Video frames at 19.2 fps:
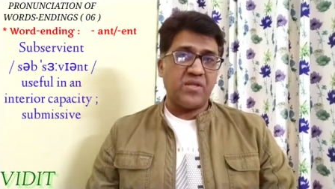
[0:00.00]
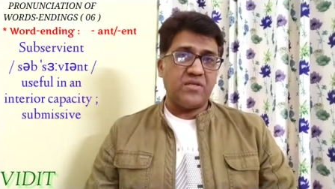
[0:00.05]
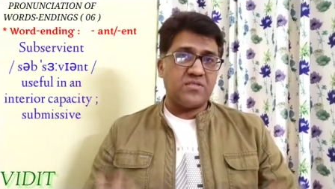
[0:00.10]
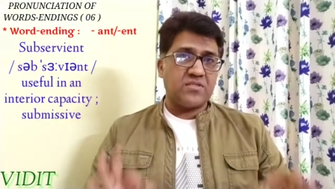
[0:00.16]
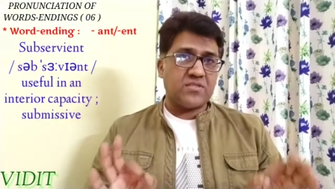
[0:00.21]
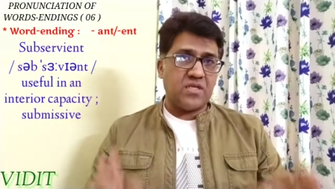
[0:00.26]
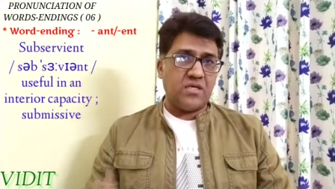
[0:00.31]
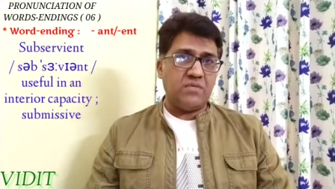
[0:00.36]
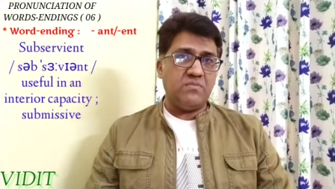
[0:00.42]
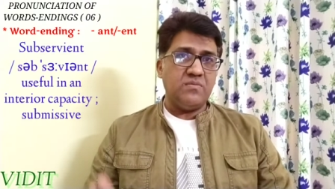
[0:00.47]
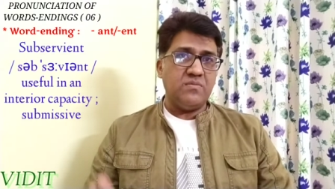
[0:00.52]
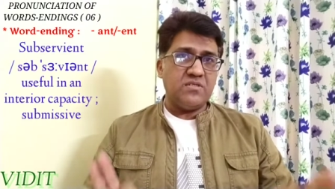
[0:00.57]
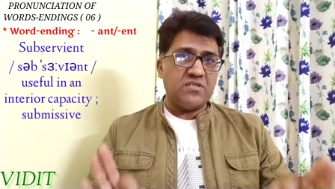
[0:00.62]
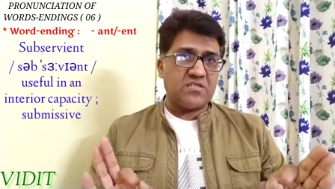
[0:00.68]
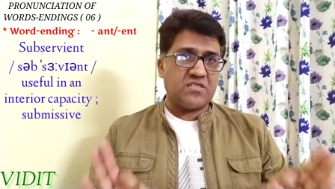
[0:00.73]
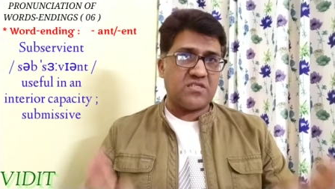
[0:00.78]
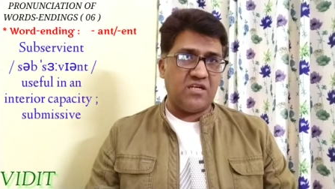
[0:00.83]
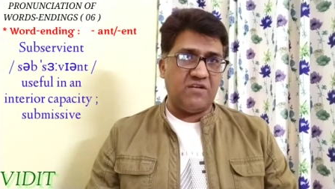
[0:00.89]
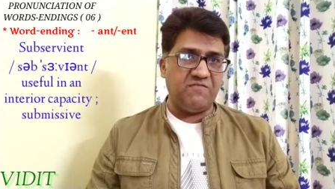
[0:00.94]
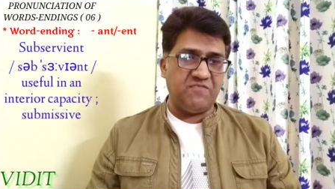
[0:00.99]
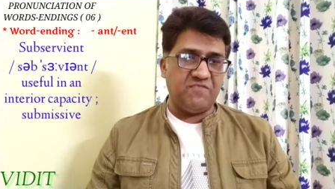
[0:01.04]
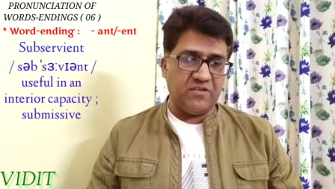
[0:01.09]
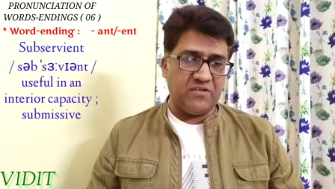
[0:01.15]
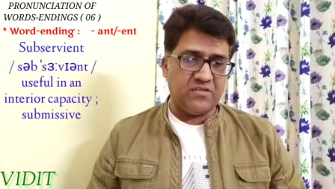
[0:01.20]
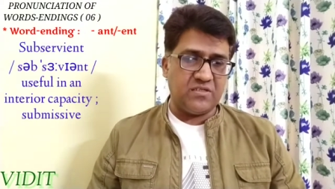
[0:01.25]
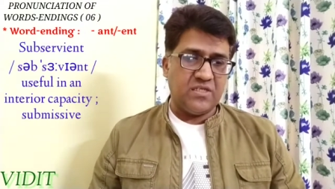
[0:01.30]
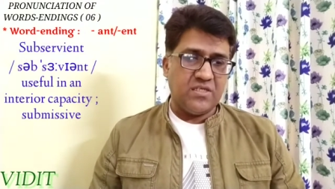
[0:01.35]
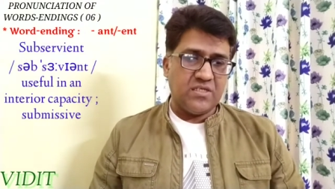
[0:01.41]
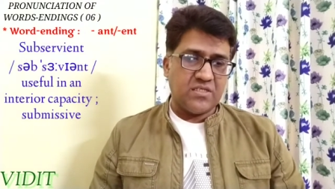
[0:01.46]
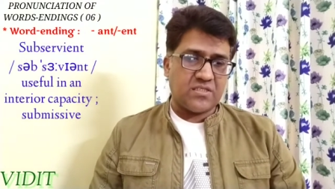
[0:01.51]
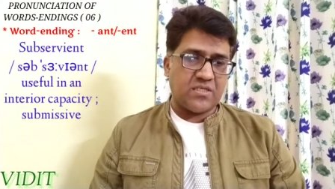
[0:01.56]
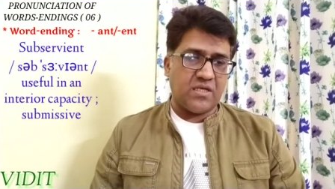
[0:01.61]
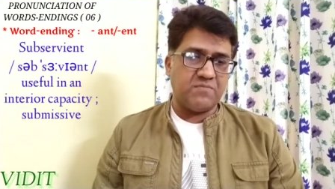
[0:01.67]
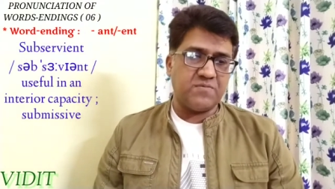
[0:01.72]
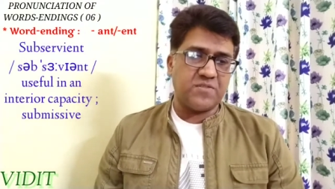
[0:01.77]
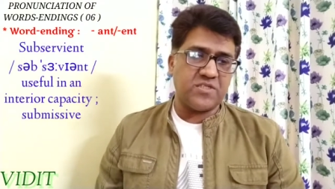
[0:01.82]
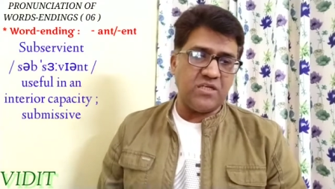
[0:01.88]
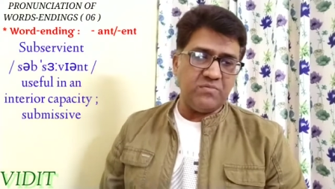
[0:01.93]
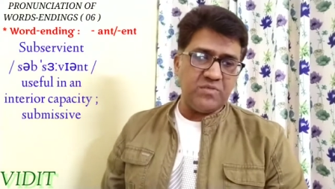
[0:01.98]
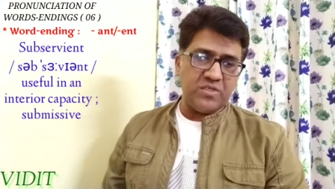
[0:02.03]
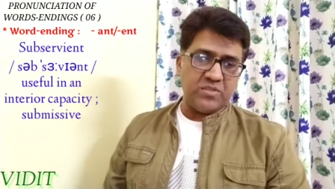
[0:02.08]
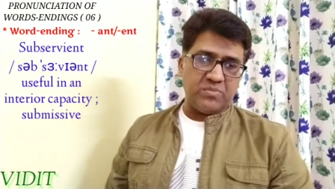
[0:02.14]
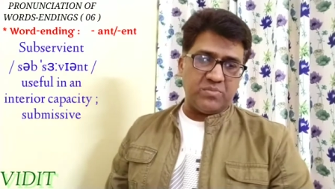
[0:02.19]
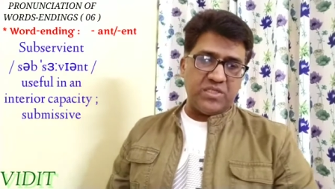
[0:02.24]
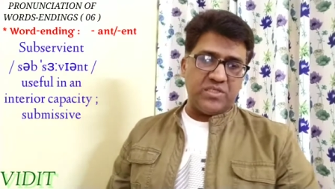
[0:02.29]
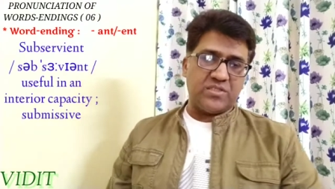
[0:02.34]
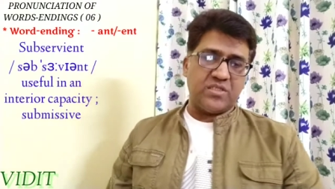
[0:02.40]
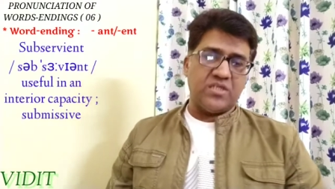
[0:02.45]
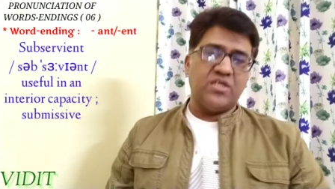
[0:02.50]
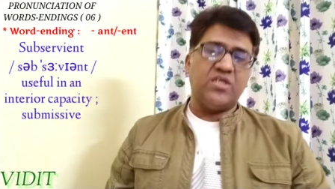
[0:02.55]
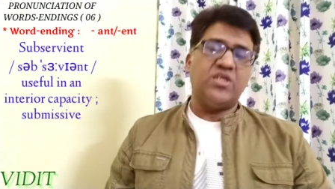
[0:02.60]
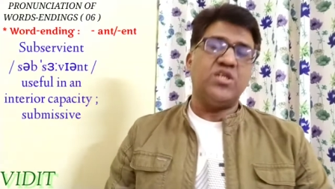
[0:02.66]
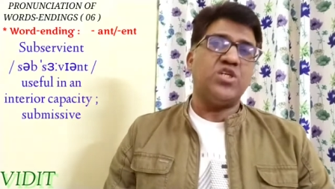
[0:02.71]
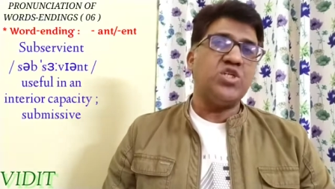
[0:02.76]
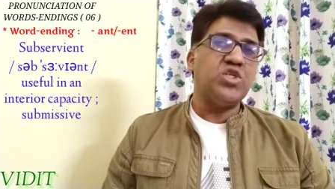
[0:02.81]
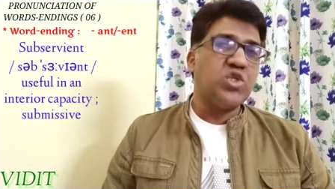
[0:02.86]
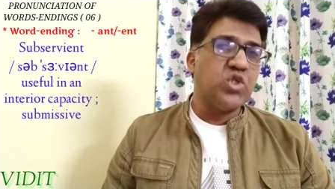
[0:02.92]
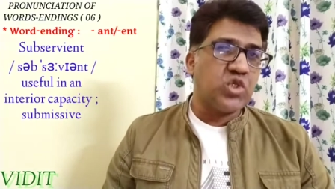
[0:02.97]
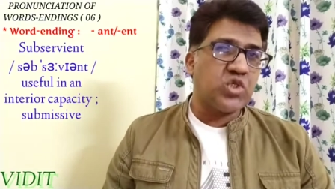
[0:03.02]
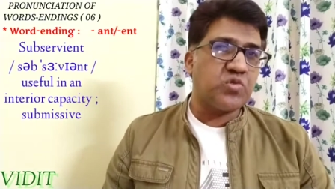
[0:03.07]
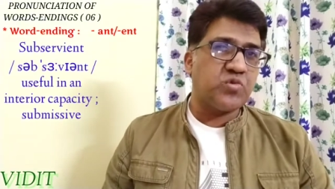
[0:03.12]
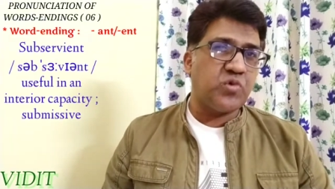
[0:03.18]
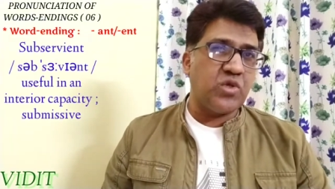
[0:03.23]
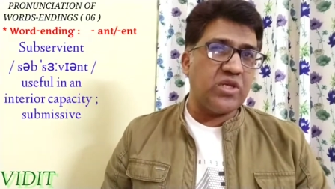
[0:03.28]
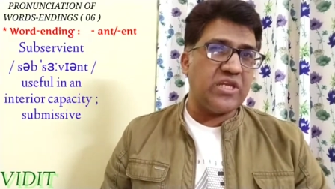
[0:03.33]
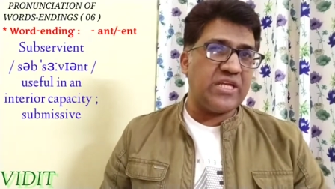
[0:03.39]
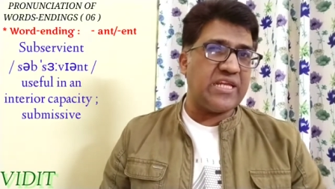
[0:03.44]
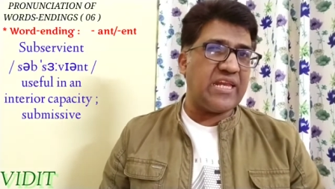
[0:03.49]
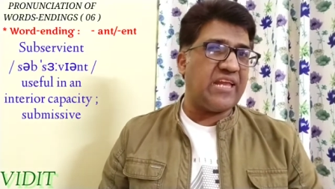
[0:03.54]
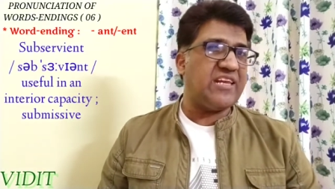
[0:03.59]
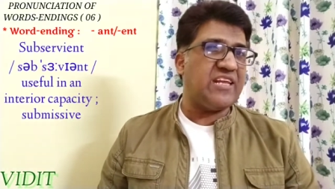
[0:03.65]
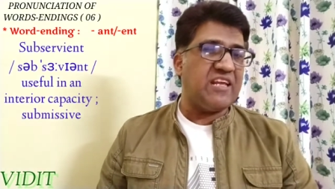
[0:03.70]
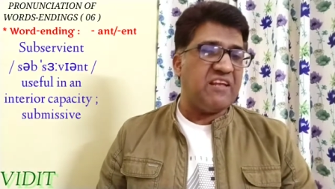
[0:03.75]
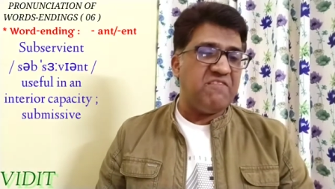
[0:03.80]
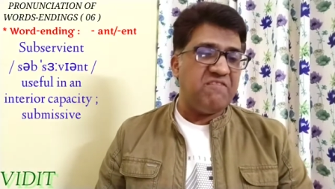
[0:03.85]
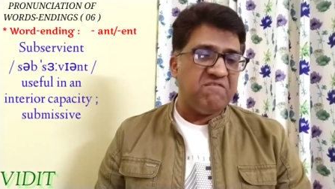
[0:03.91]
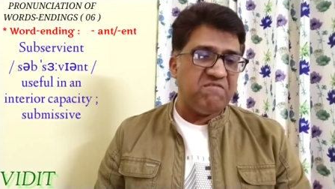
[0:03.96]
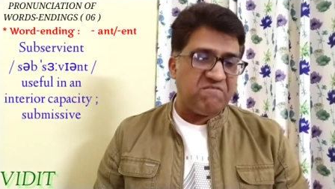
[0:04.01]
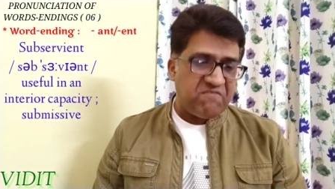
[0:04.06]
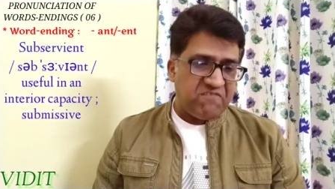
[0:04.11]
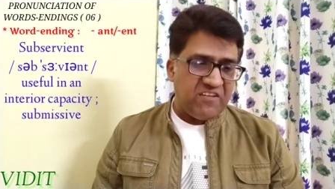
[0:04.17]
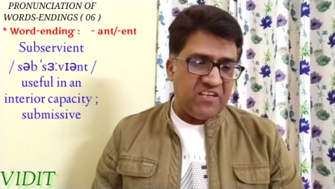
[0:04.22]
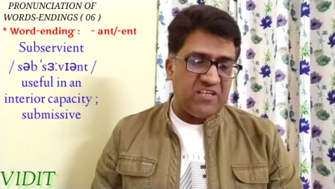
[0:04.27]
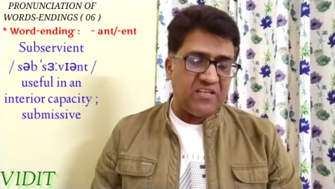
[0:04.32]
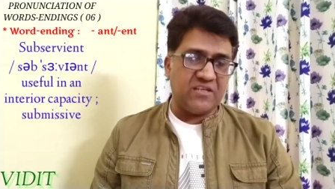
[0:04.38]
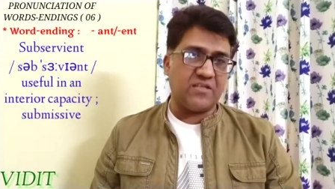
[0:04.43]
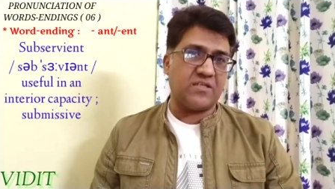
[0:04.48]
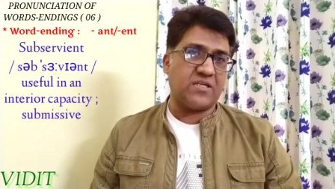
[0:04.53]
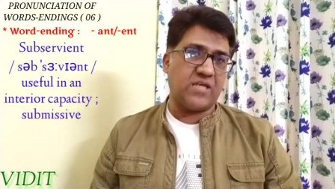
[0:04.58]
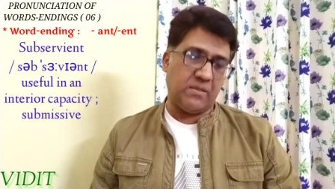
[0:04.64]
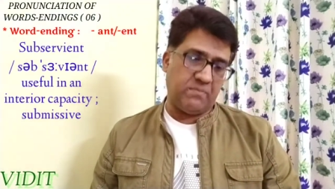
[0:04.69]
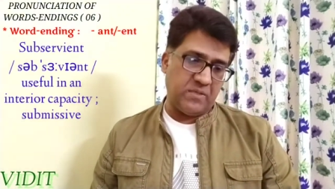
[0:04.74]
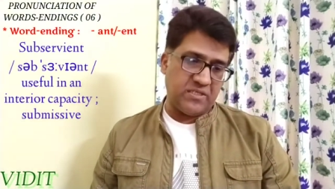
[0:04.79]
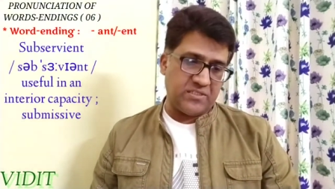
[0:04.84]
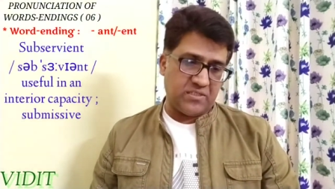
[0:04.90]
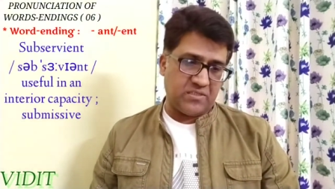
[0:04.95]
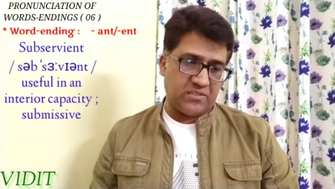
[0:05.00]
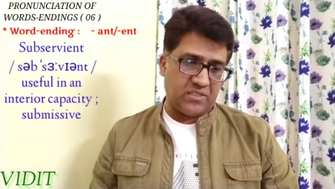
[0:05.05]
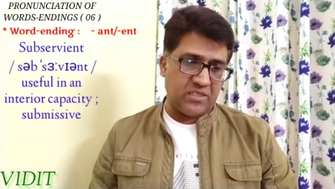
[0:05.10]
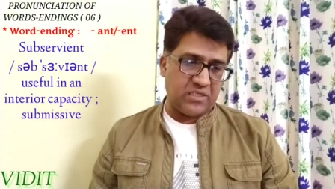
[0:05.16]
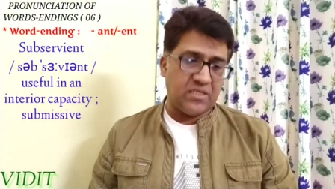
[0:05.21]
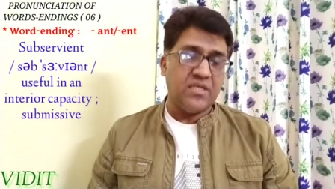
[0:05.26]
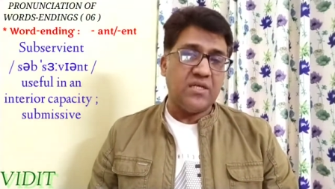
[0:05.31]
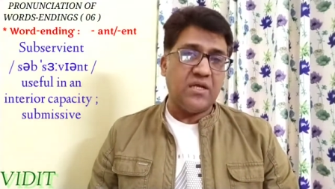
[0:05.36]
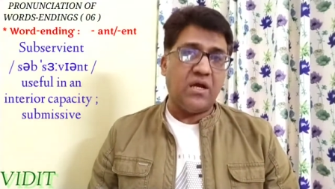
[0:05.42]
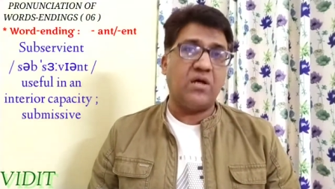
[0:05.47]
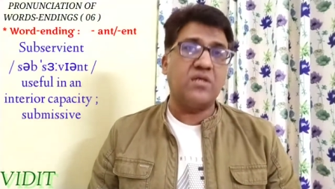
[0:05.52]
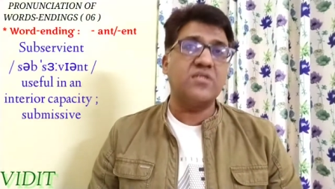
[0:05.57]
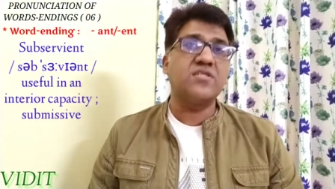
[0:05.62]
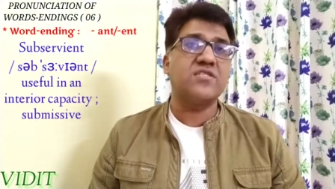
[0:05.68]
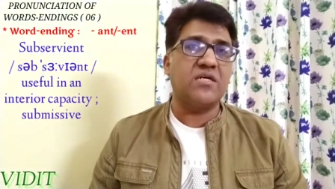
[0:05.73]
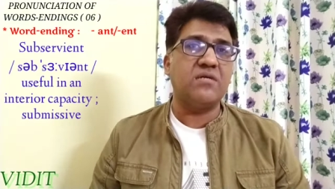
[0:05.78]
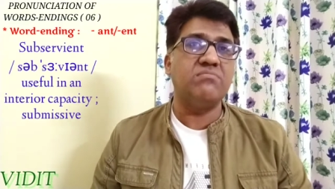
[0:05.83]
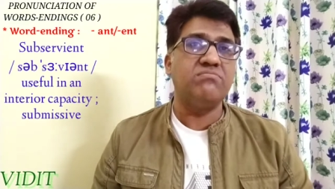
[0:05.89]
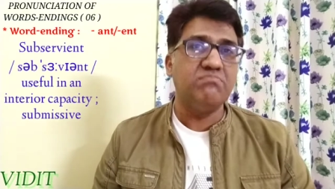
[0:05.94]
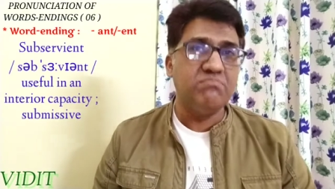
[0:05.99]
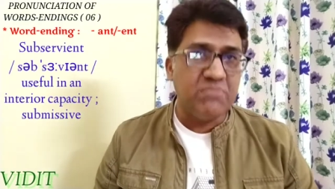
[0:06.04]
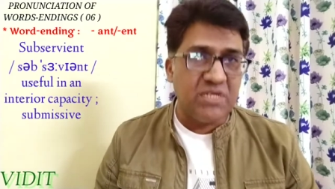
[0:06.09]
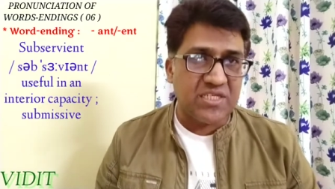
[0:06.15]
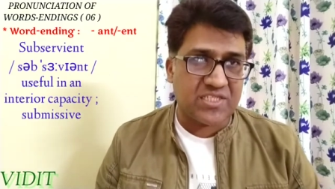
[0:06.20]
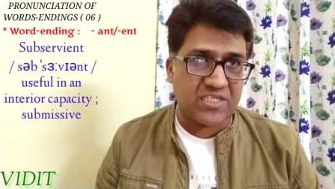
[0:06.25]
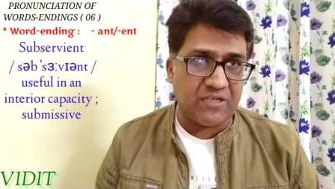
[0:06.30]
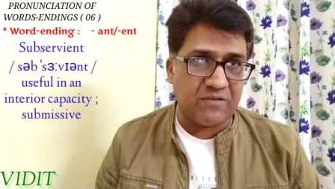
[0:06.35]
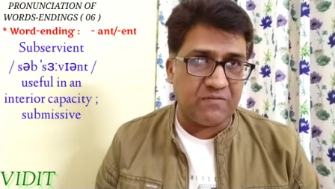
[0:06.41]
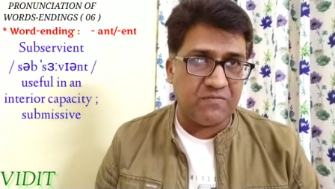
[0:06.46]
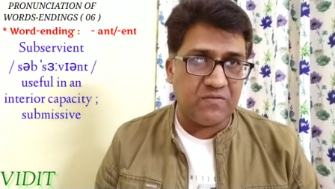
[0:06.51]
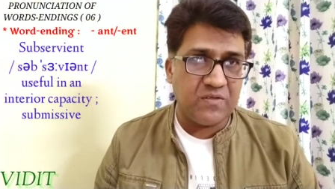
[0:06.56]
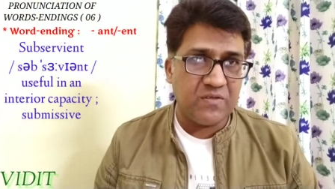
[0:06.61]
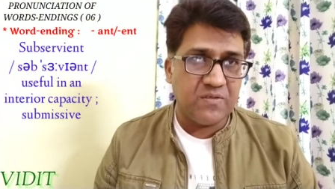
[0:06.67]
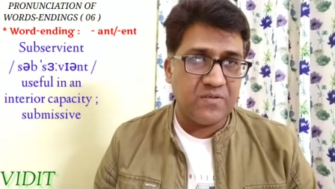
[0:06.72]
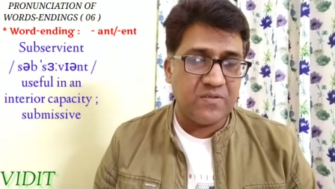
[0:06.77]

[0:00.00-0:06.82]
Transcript: Subservient. Subservient means useful in an inferior capacity or submissive.